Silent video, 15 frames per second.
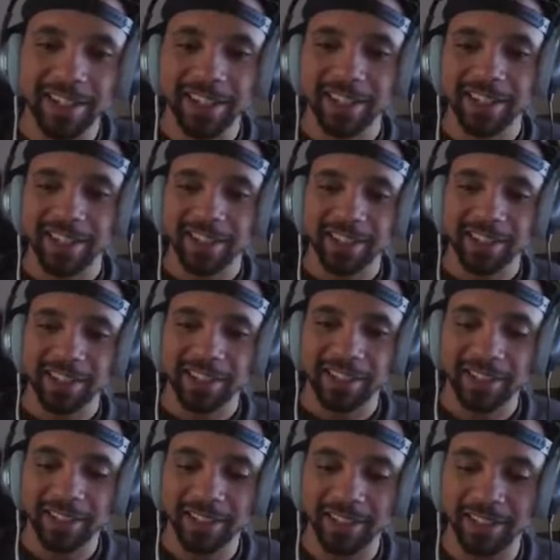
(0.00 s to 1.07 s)
Handbook for
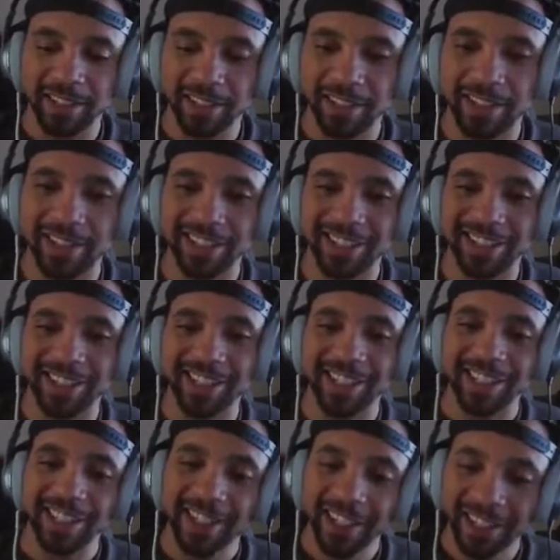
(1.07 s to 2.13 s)
the Recently
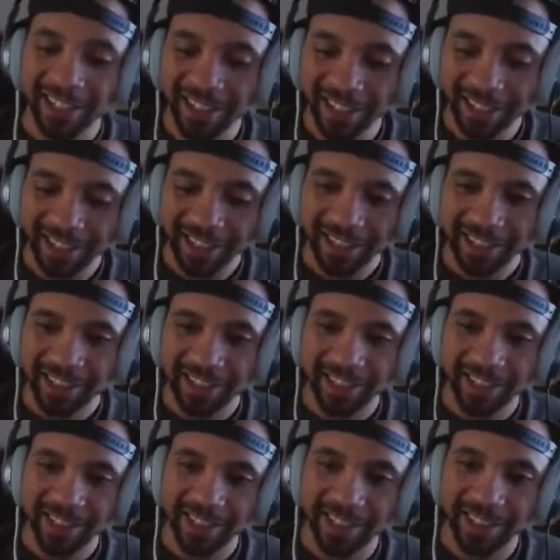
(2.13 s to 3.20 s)
Deceased.
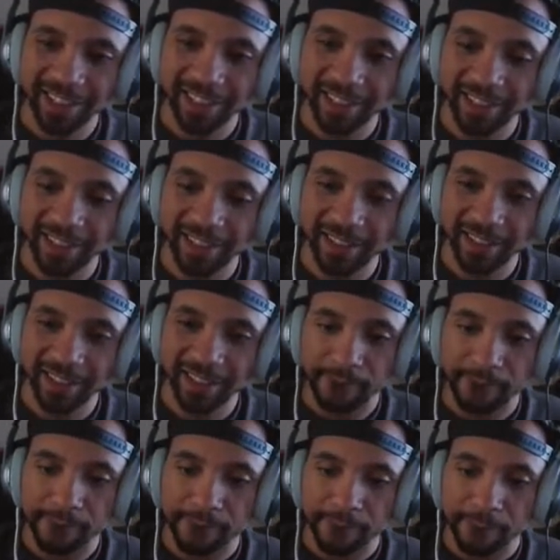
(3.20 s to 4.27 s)
Deceased.
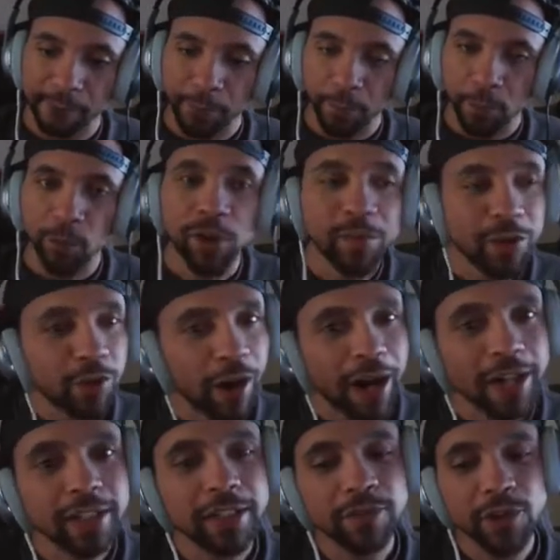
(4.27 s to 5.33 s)
Would it be
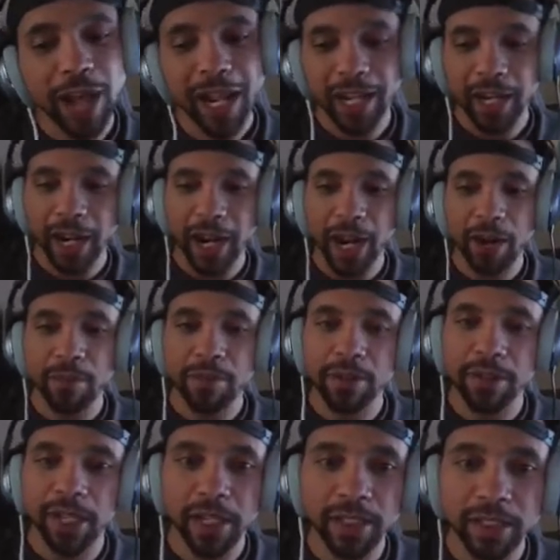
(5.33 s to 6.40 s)
crazy if you got like a
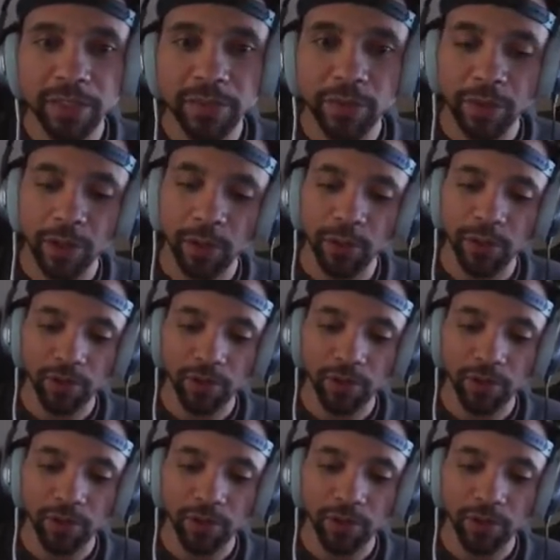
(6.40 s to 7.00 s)
handbook like this for real when you